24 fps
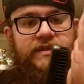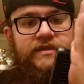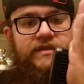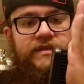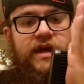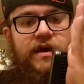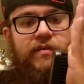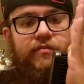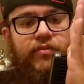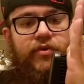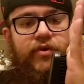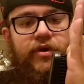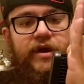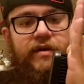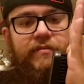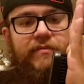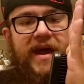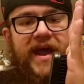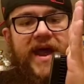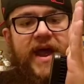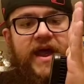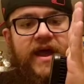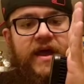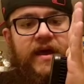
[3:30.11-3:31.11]
It's not burning
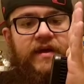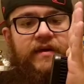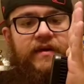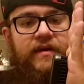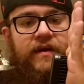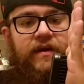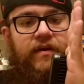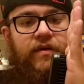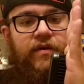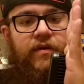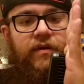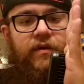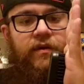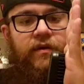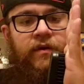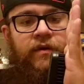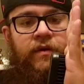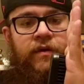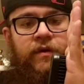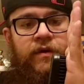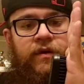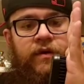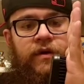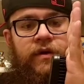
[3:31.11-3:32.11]
my hand at all.
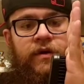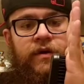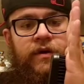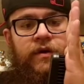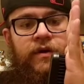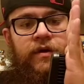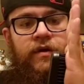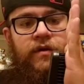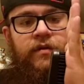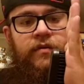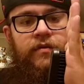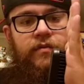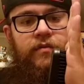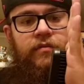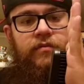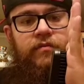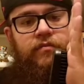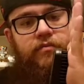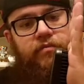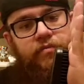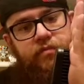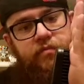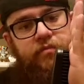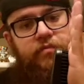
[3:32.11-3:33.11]

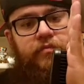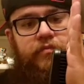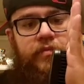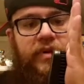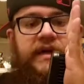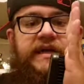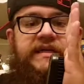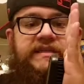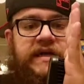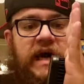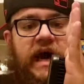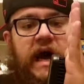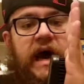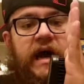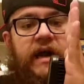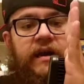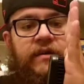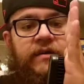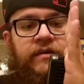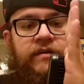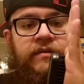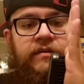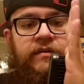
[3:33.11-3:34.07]
But it's hot.